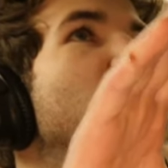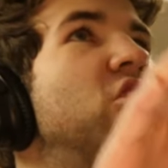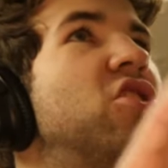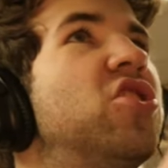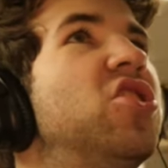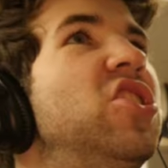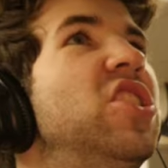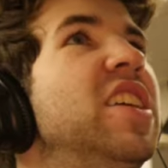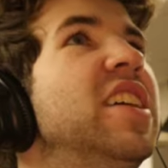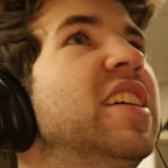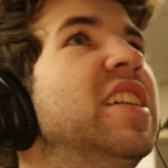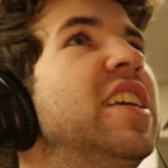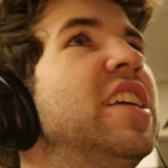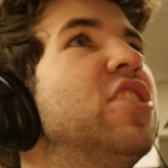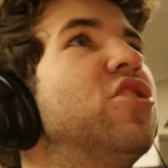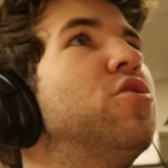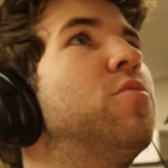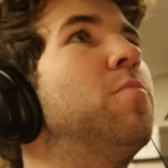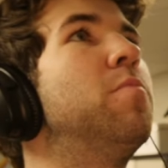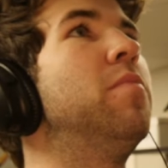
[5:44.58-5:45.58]
the ceiling
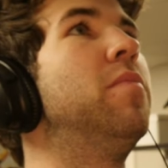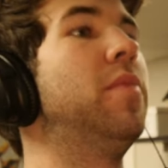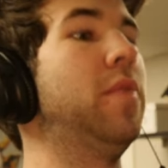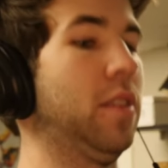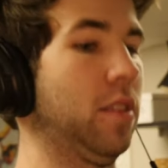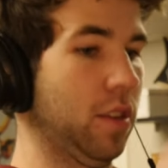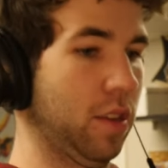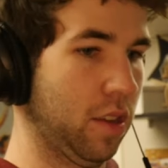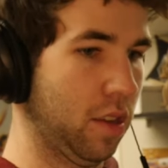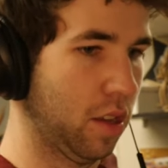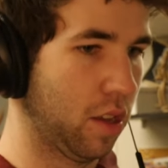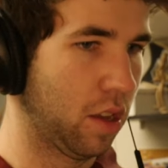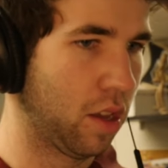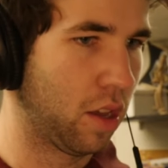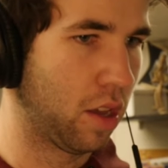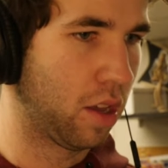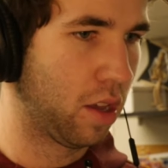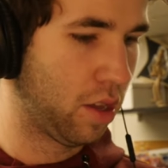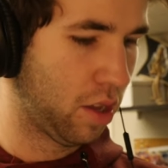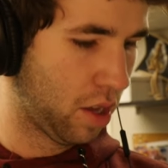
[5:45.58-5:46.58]
is...
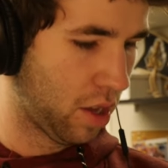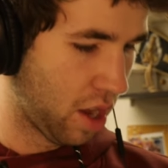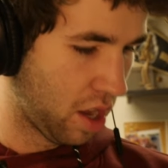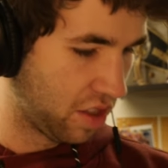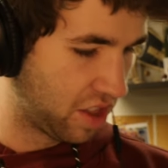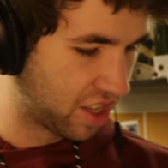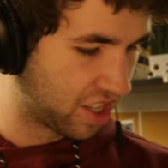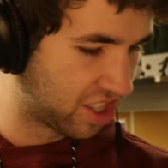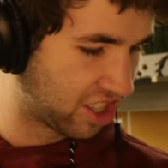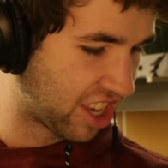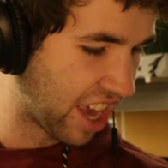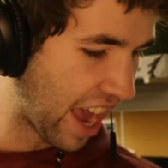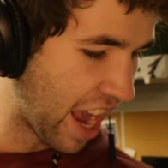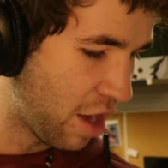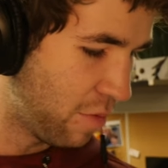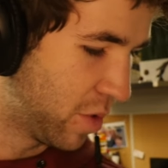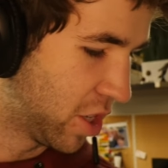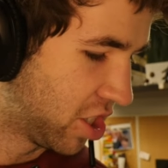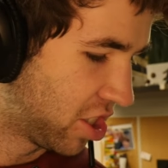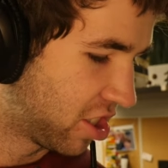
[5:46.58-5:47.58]
This
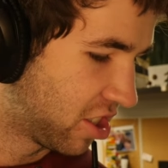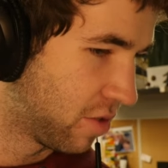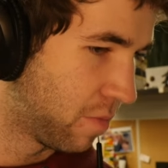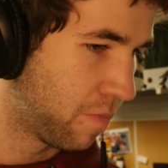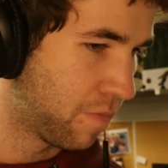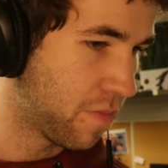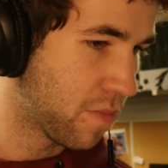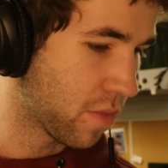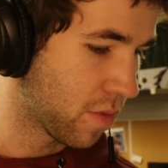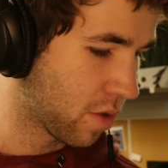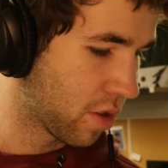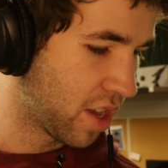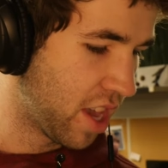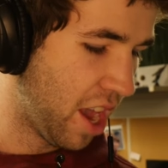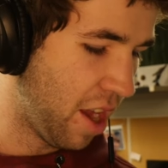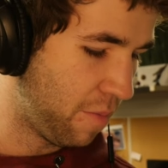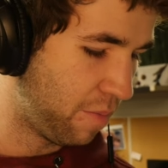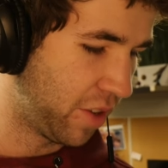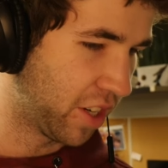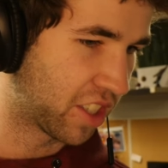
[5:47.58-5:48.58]
game is
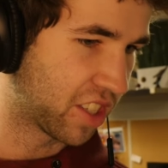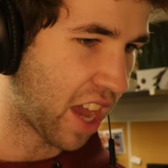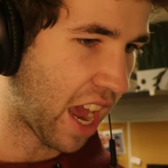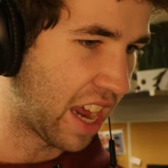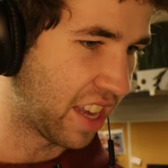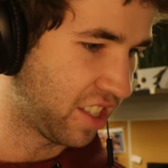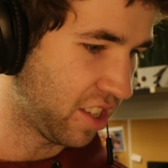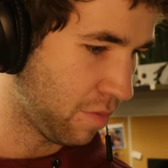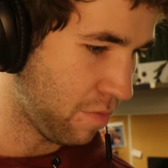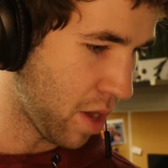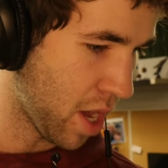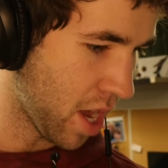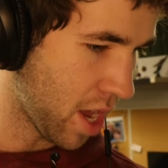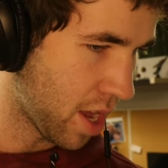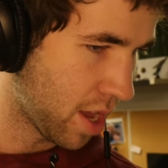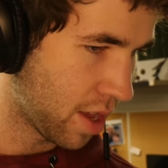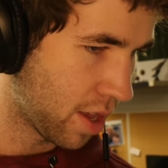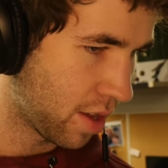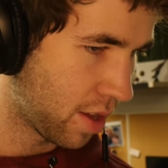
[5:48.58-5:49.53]
hypnotizing me.